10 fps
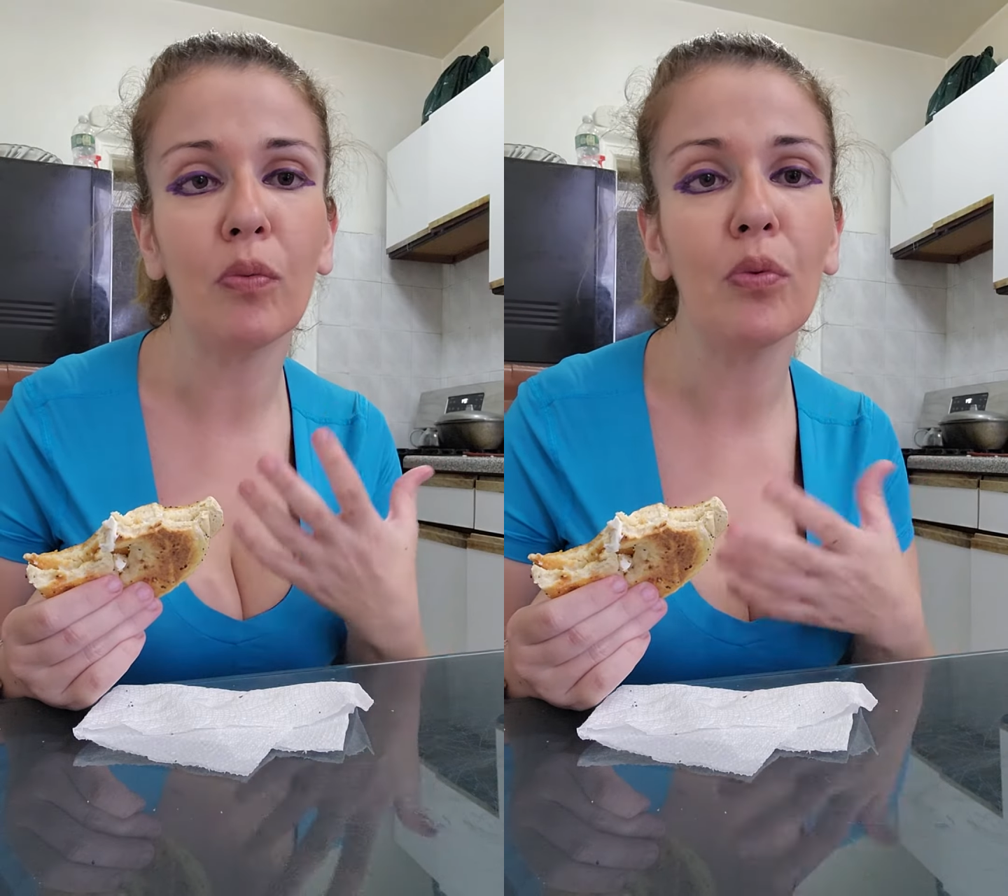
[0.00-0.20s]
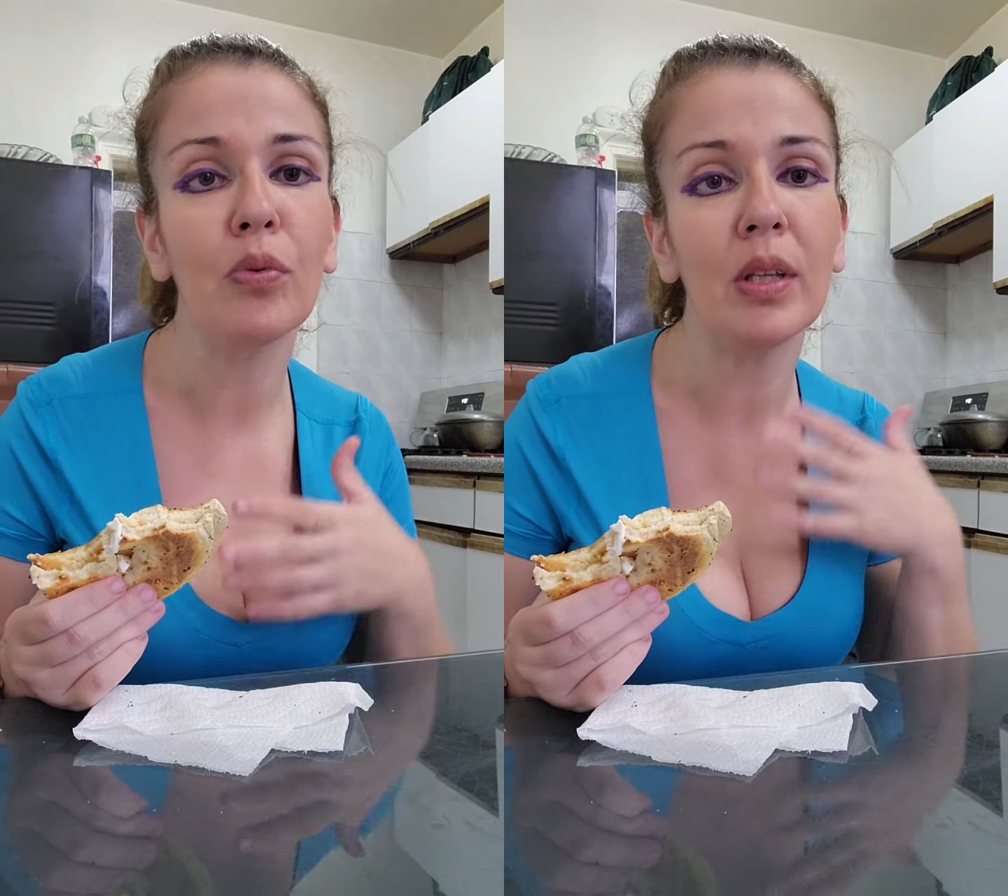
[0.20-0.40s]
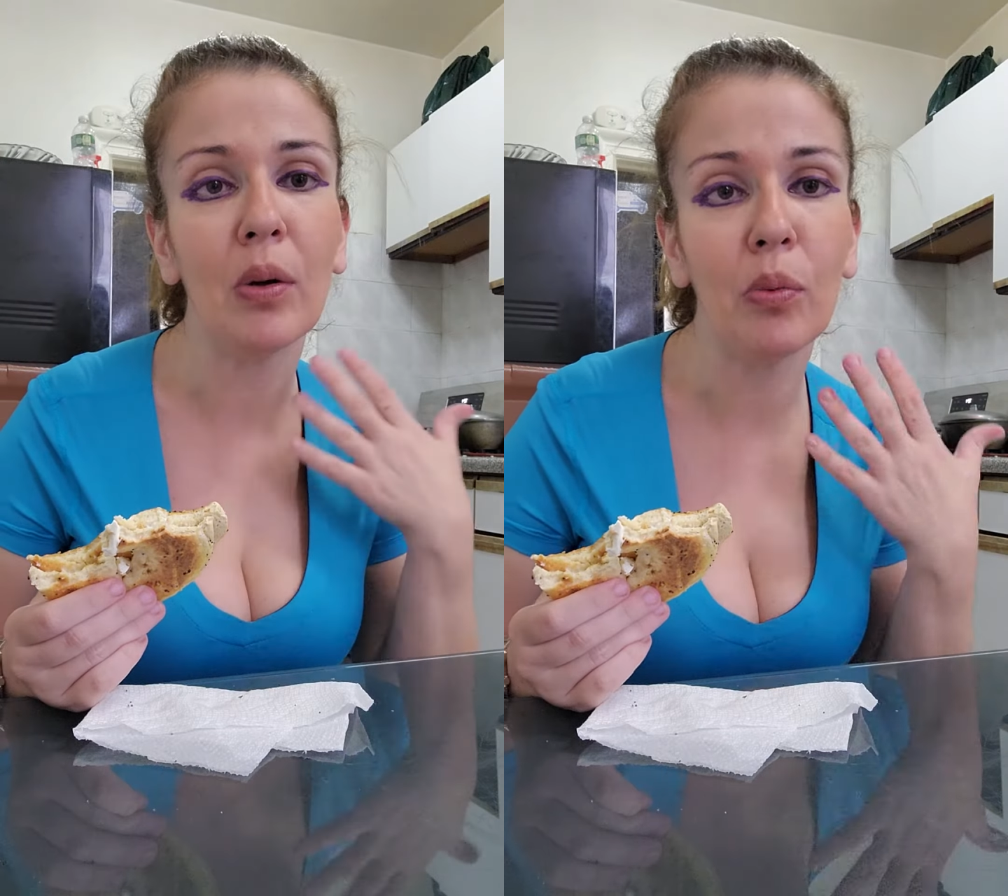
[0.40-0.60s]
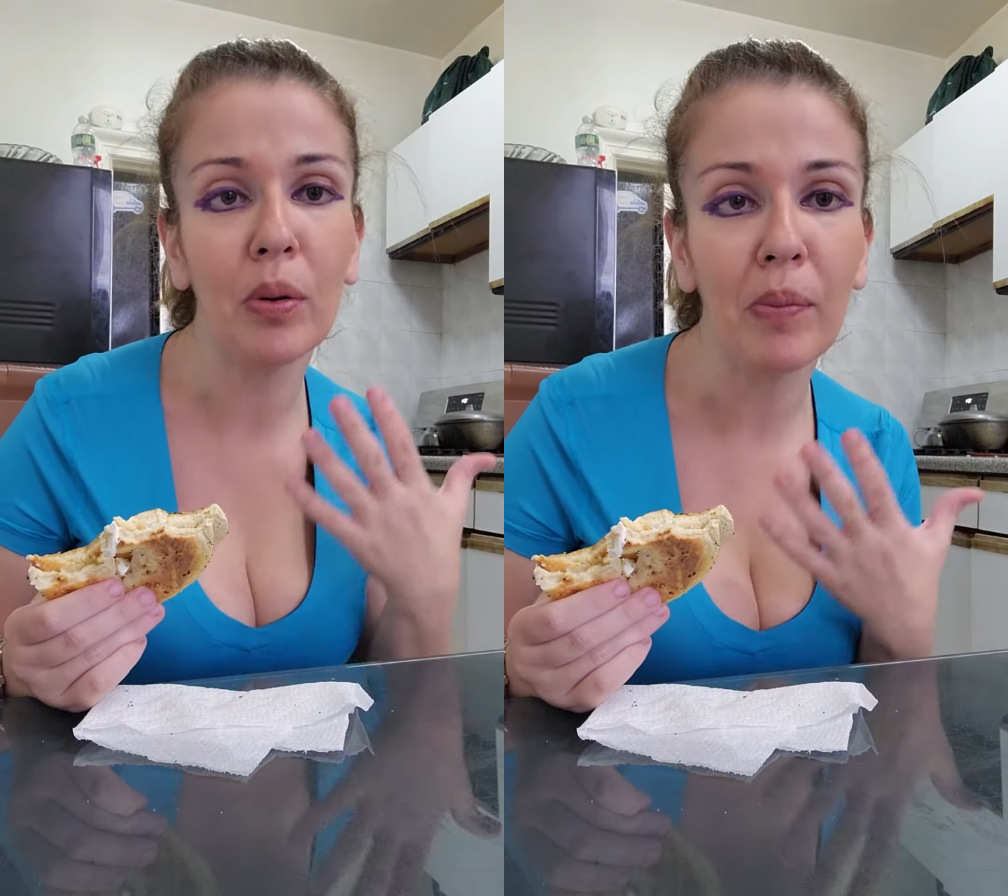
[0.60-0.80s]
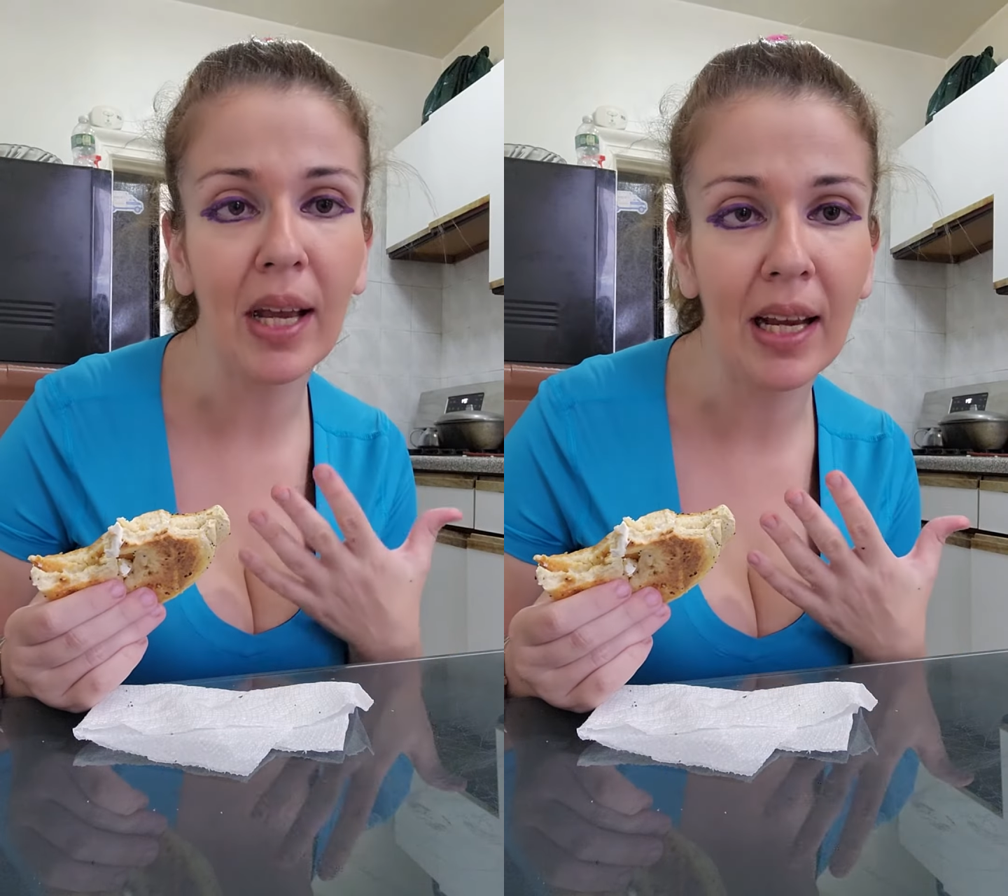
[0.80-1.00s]
food that
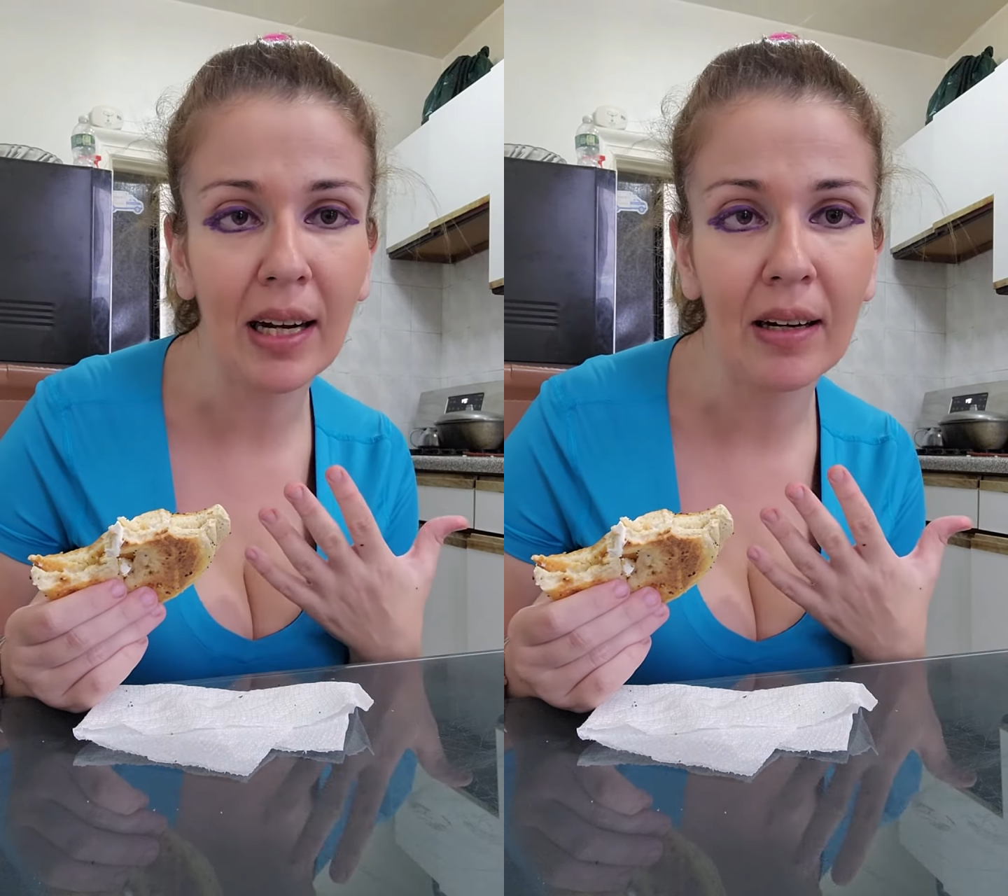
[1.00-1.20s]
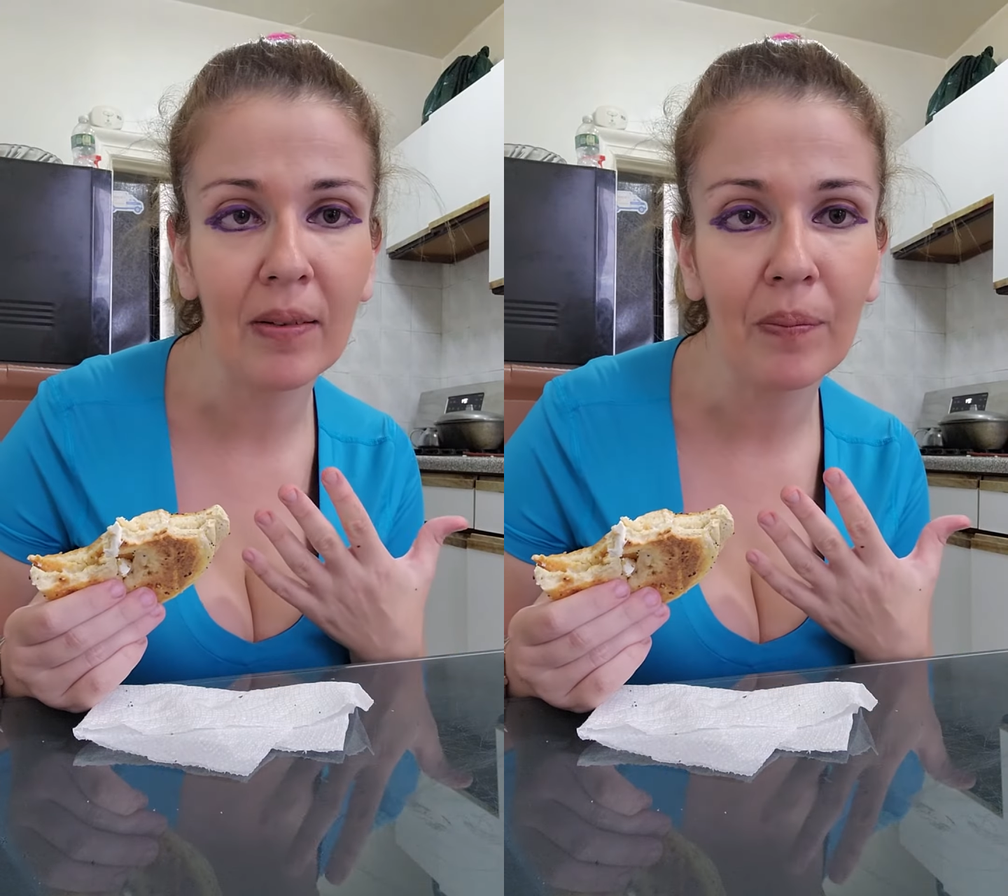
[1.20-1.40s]
we make.